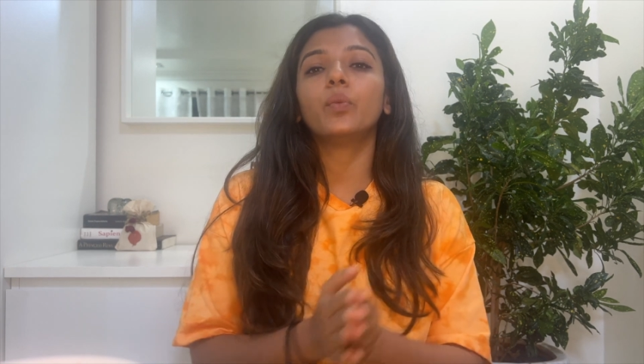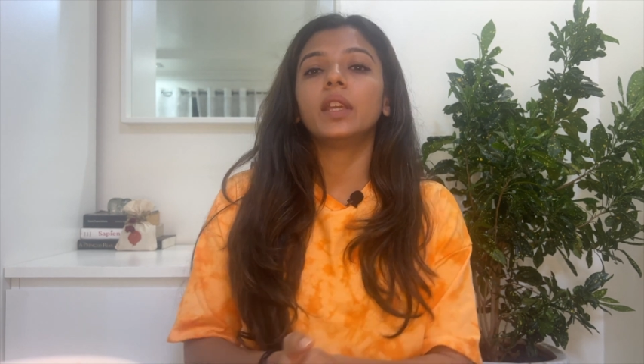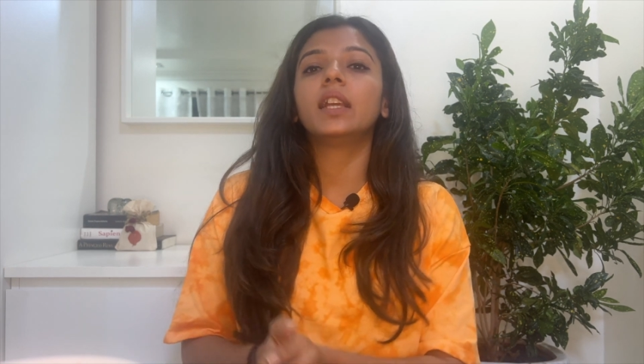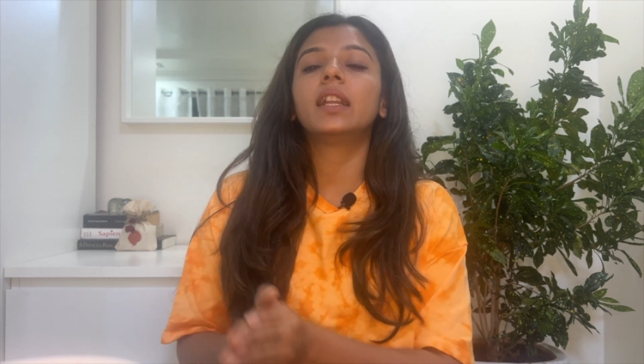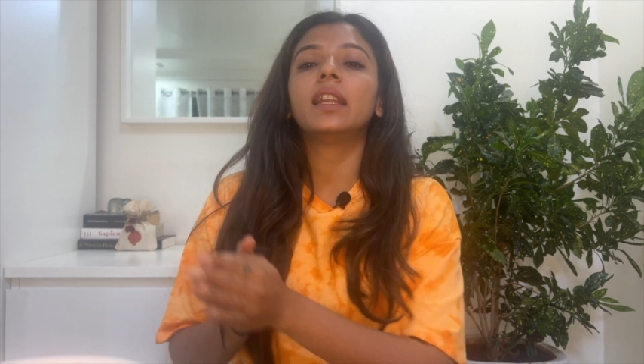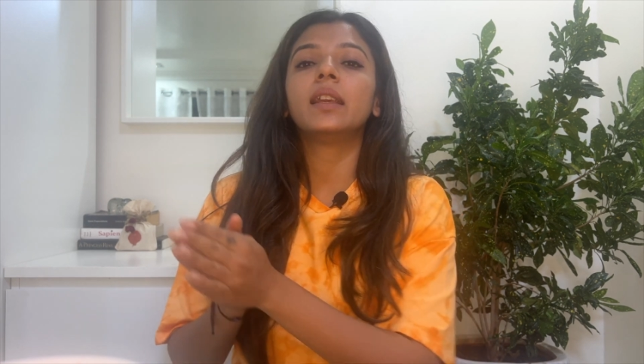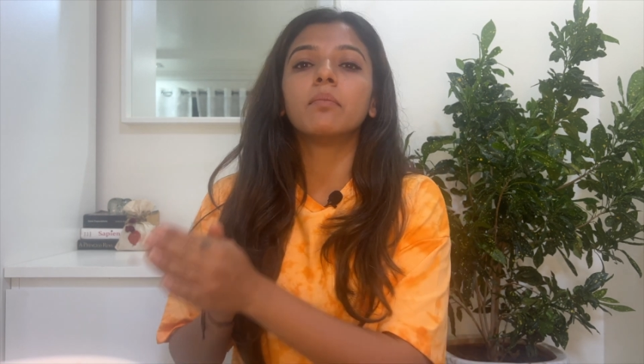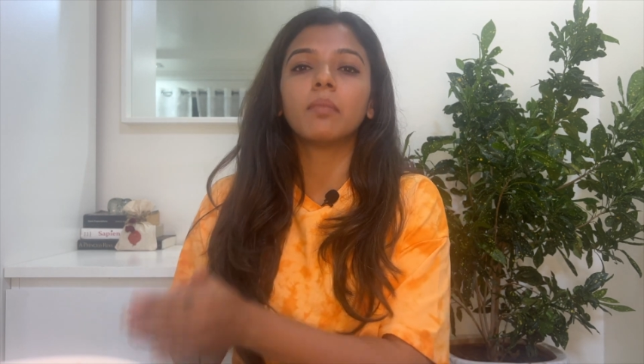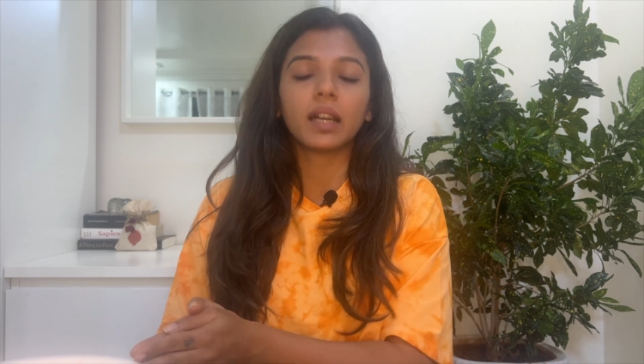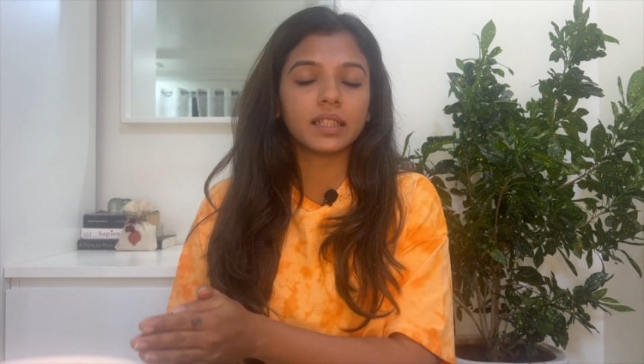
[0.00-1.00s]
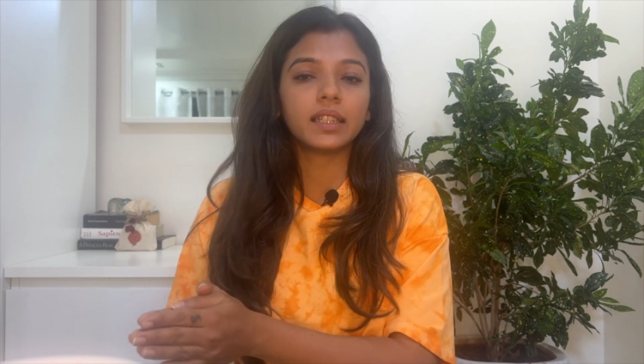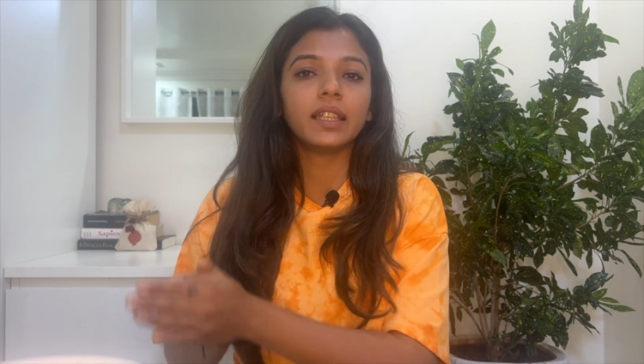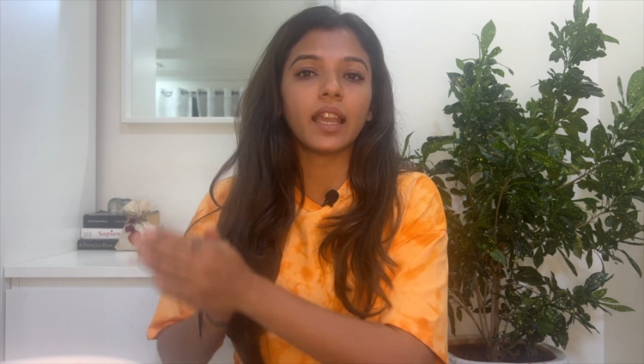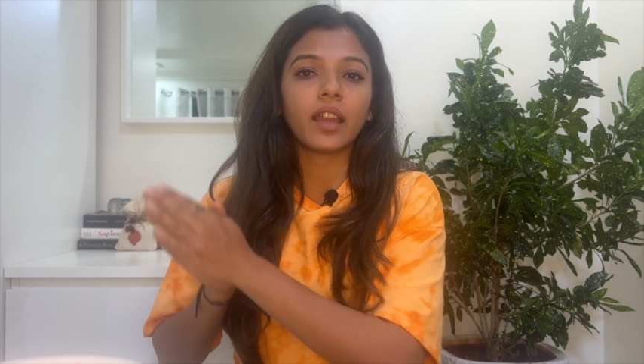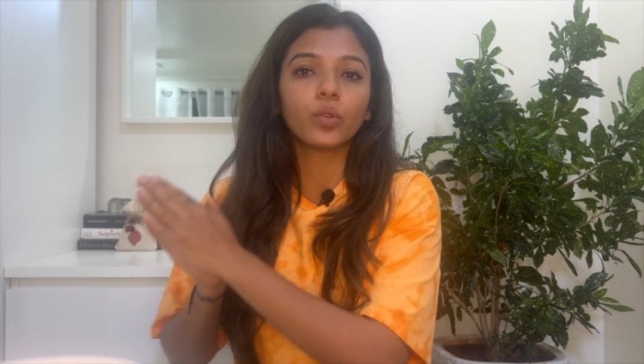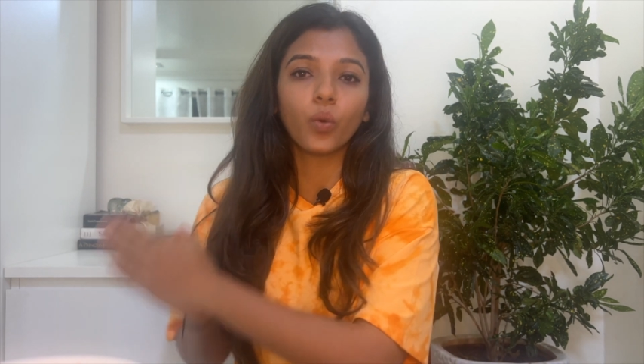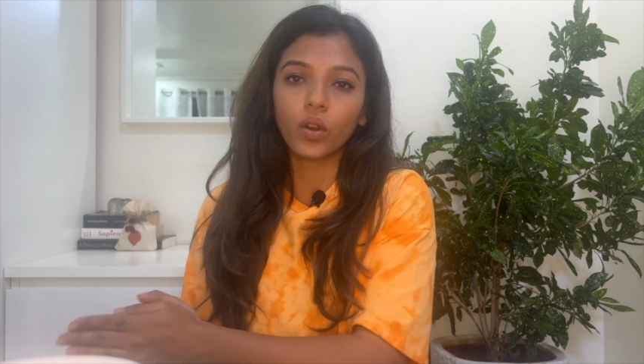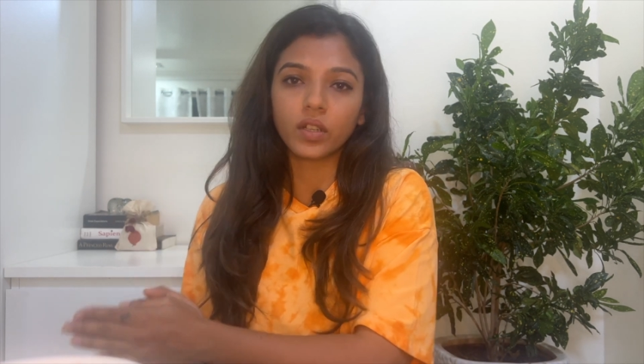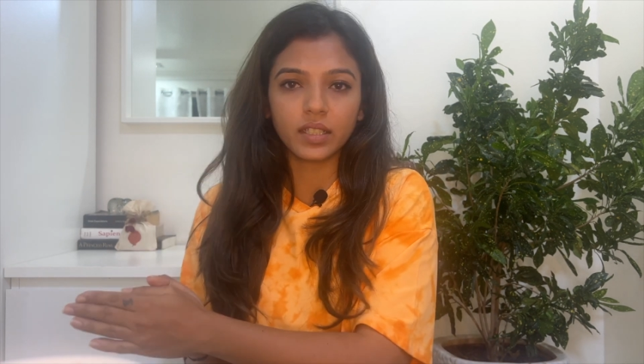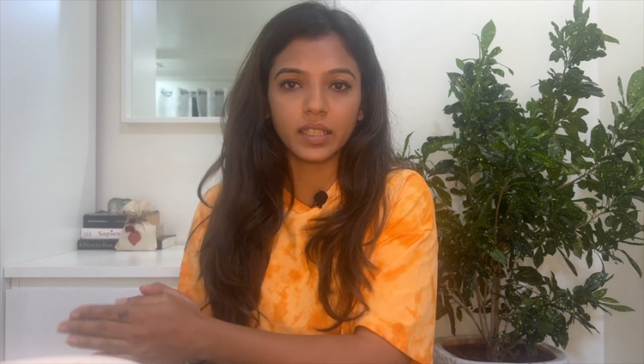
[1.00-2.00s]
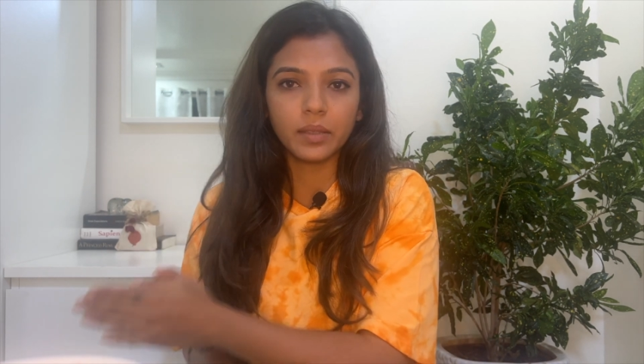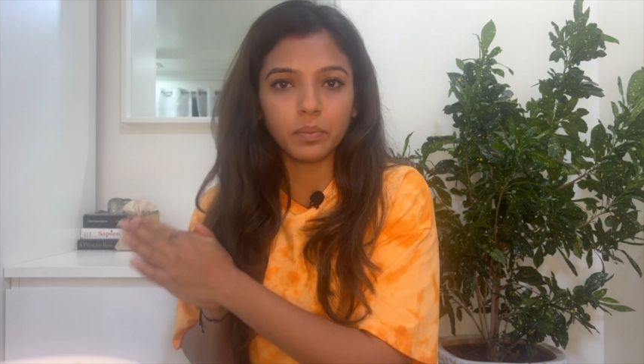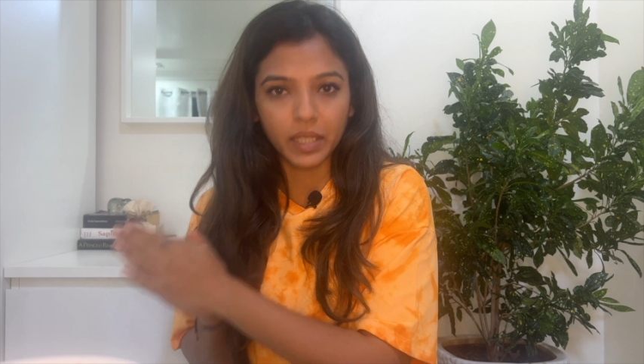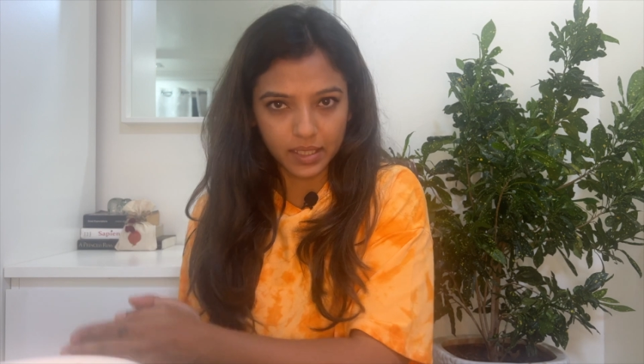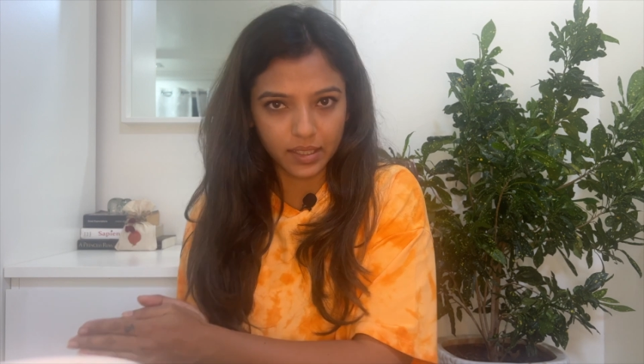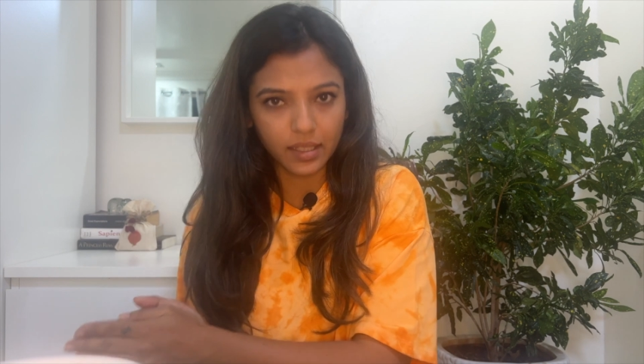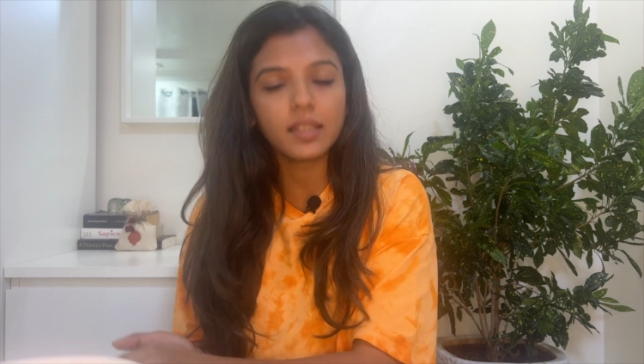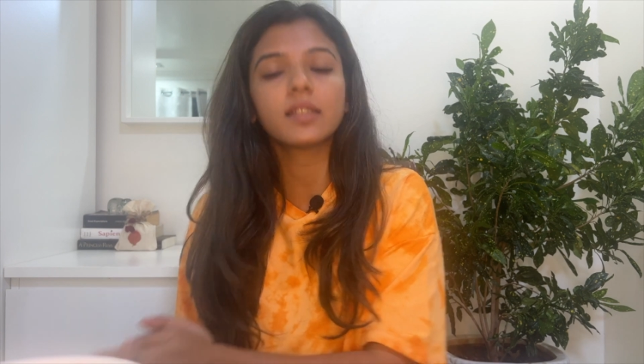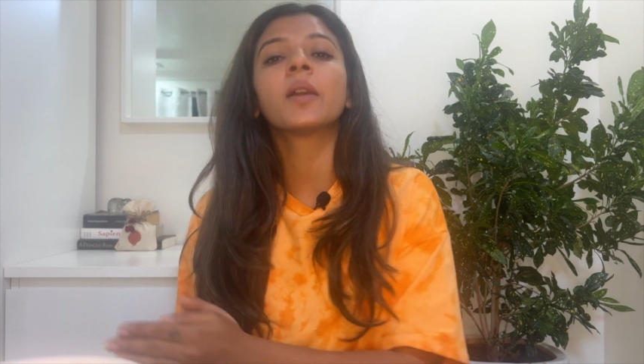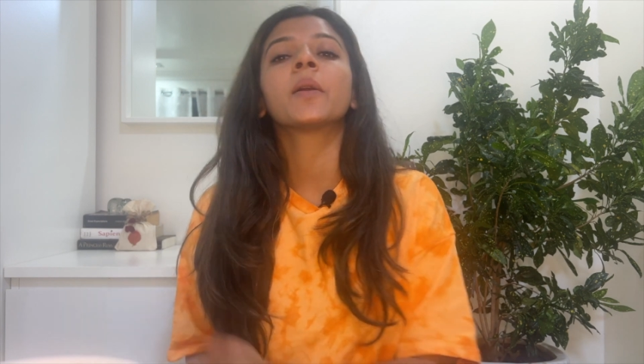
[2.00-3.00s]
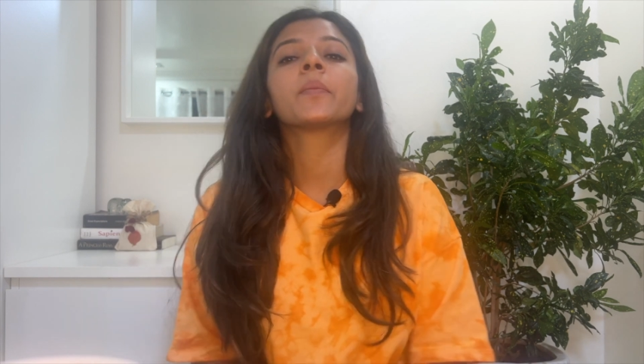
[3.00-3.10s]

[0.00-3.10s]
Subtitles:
weekly, monthly and quarterly basis.